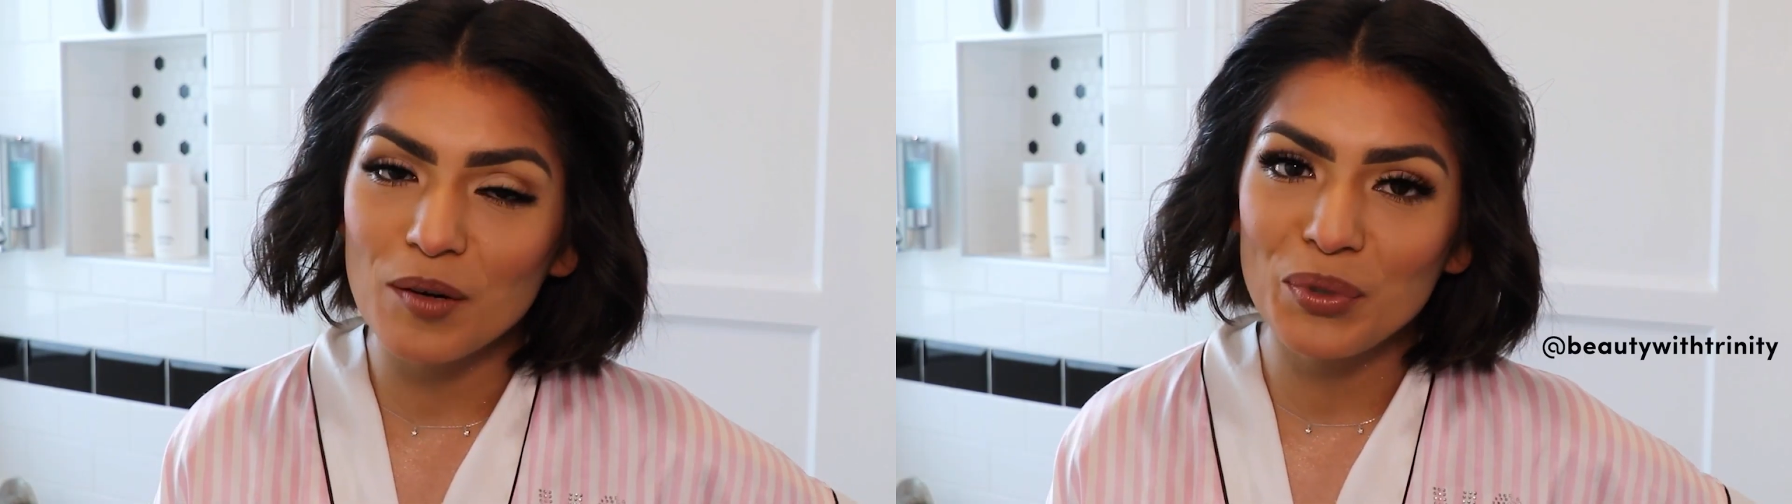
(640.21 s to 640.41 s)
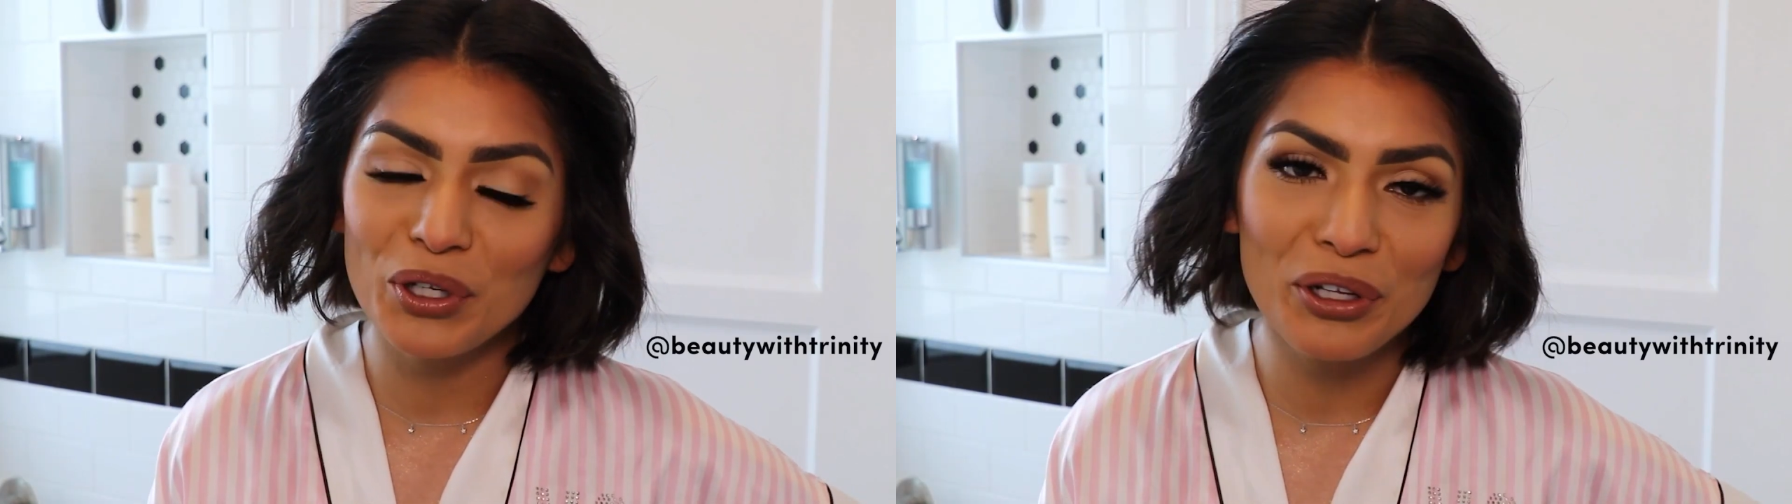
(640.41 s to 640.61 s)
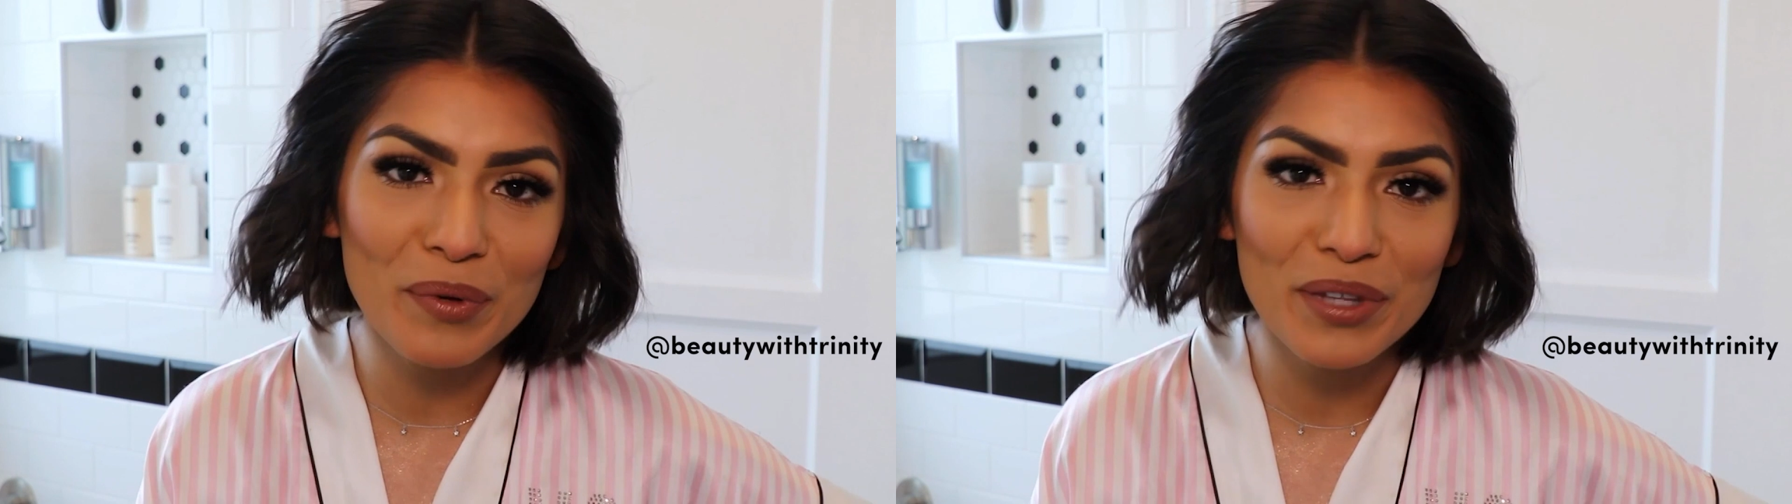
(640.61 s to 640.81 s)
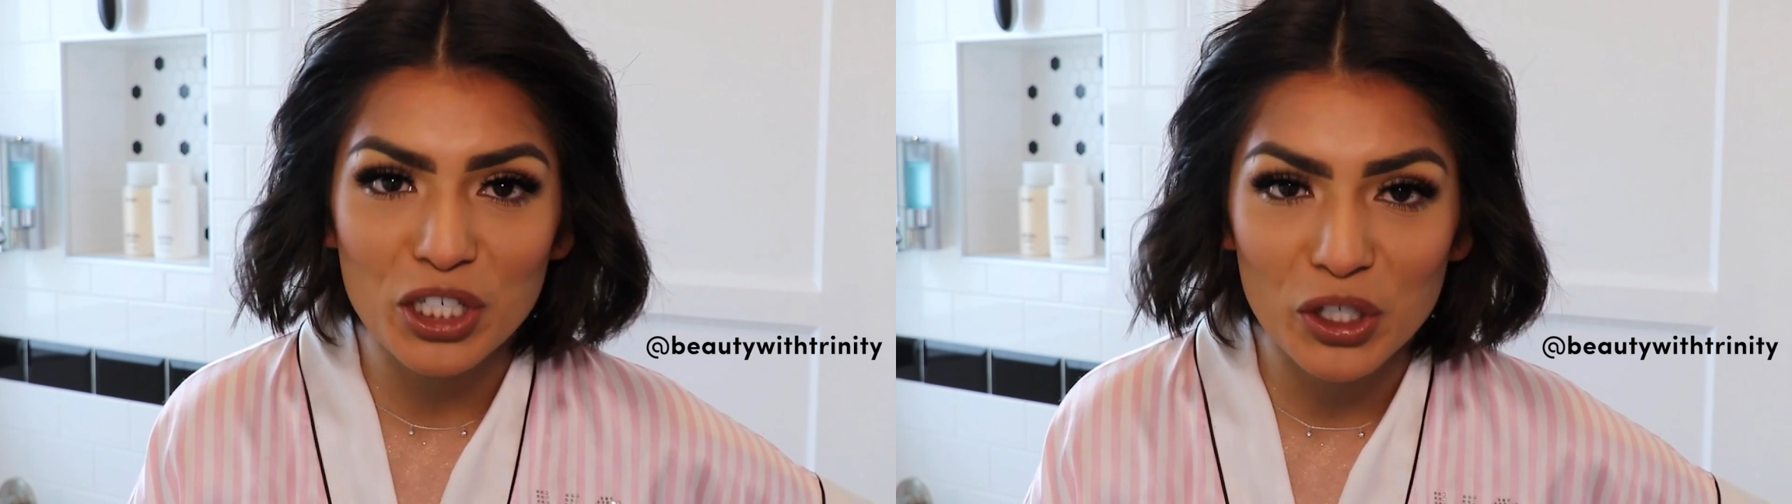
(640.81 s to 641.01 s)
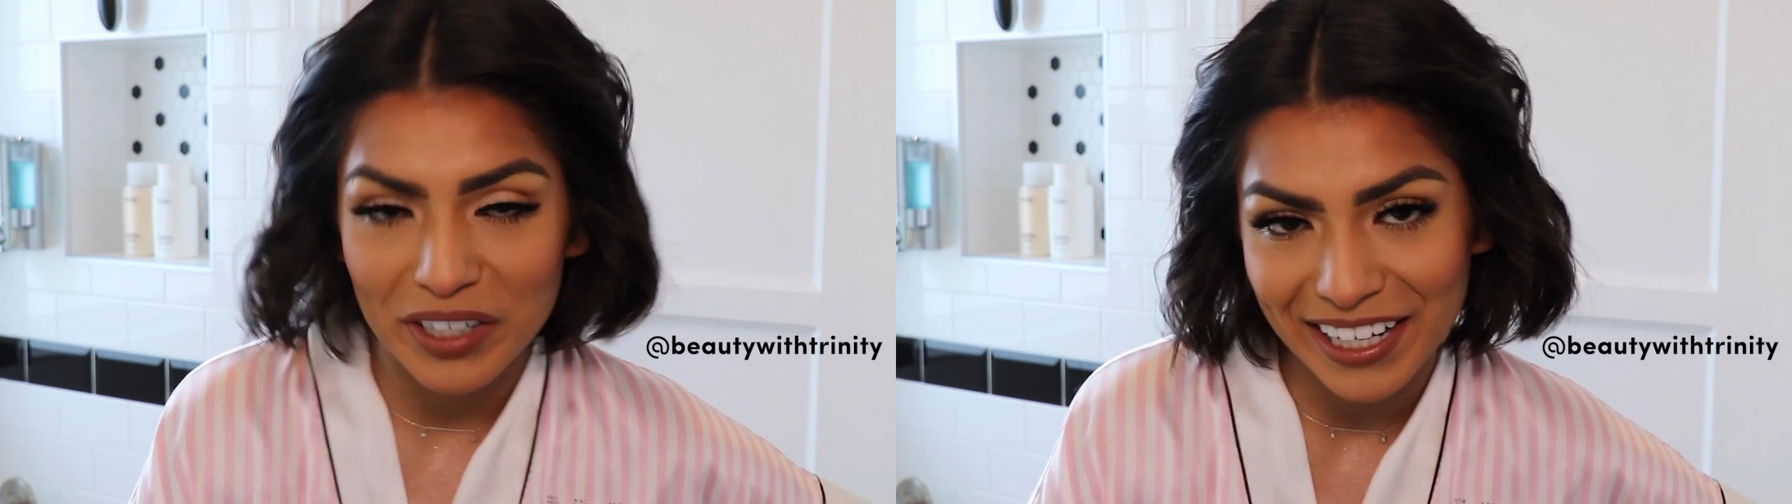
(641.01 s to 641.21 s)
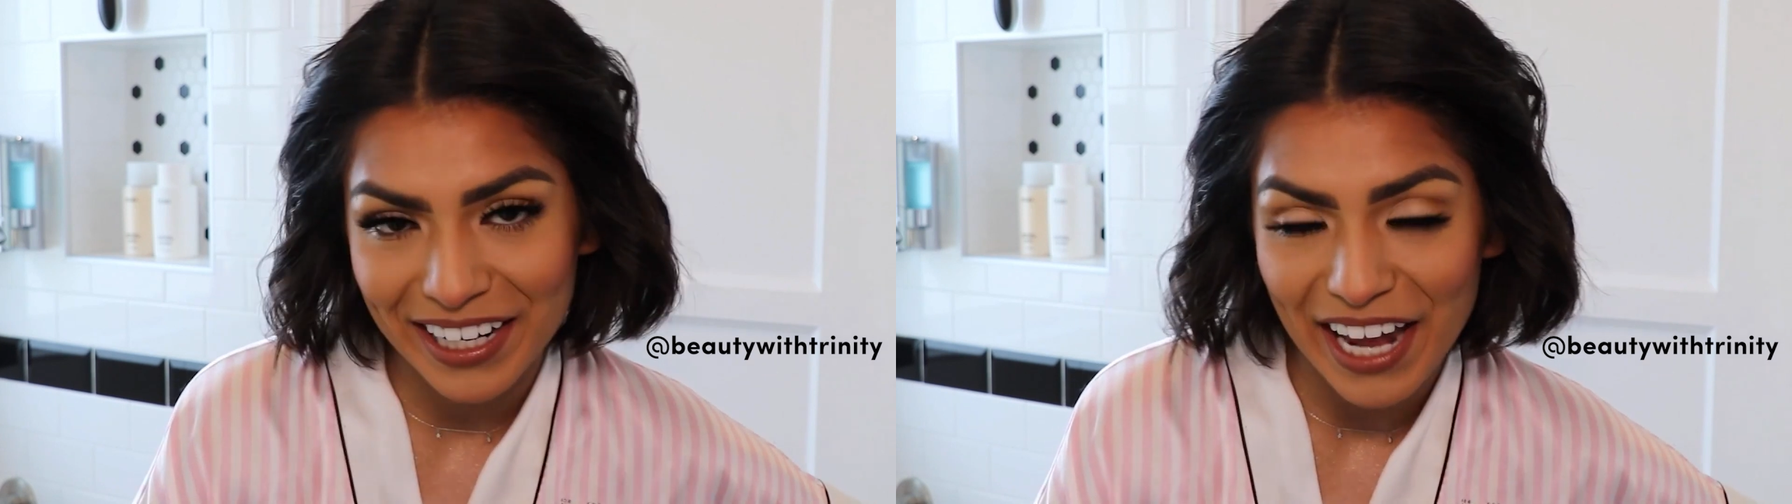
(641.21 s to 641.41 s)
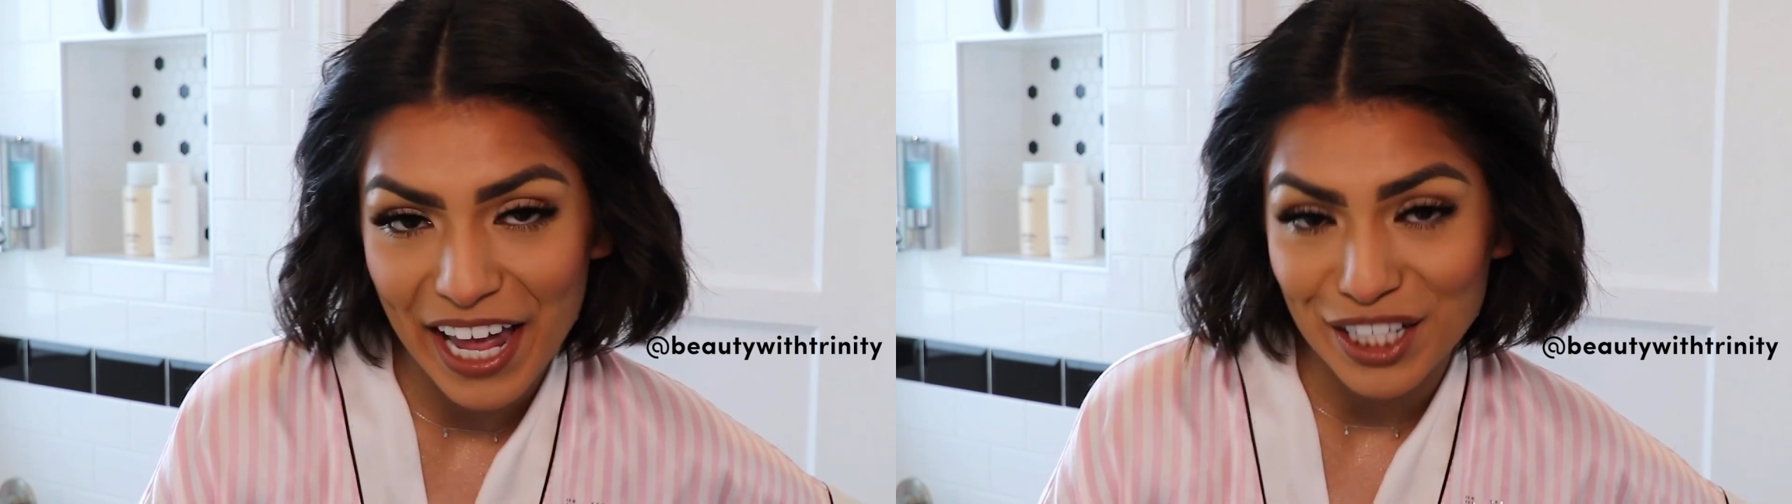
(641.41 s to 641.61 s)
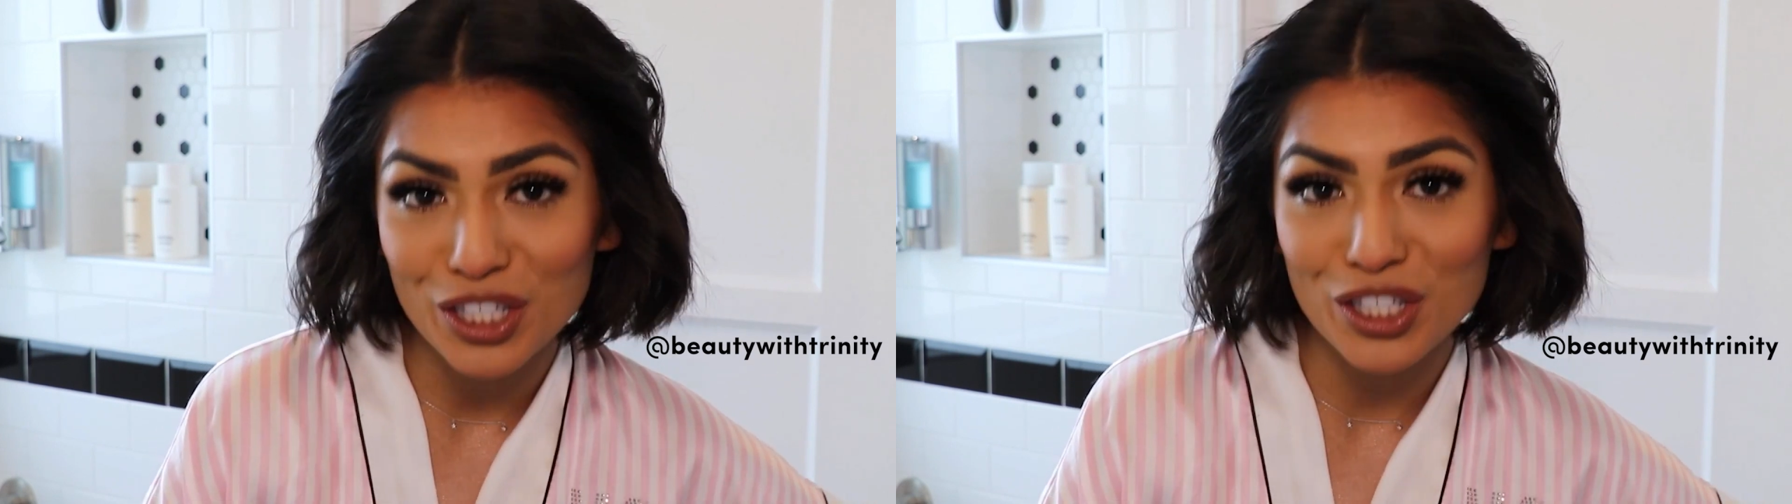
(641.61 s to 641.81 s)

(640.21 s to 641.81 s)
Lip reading: Beauty with Trinity, and